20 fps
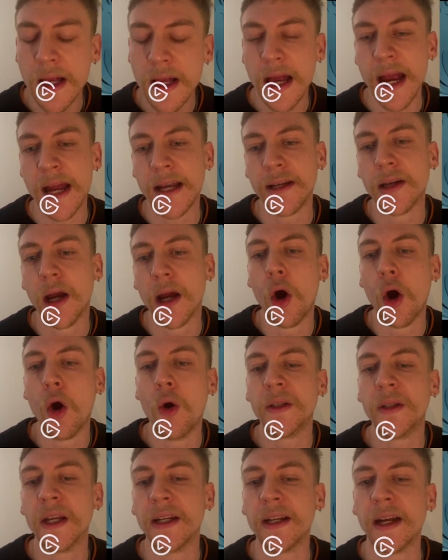and hope
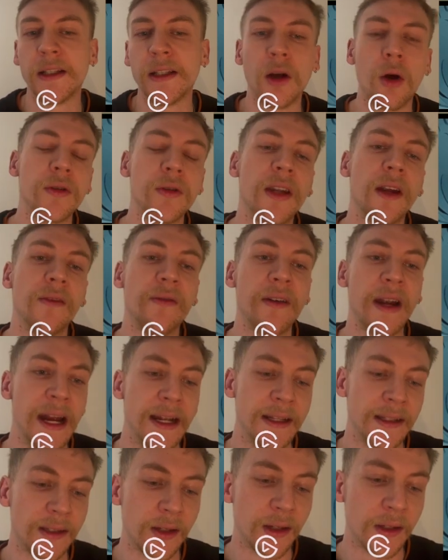that I don't have
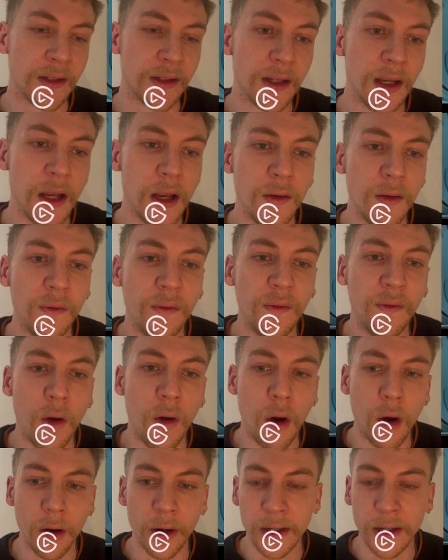answers
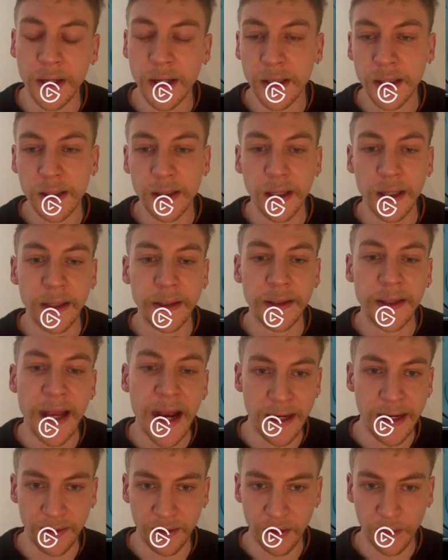for
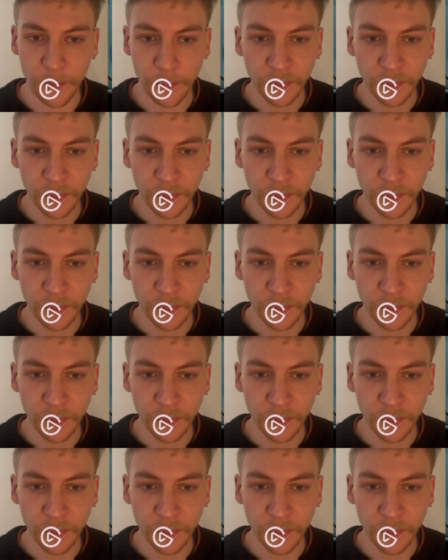that.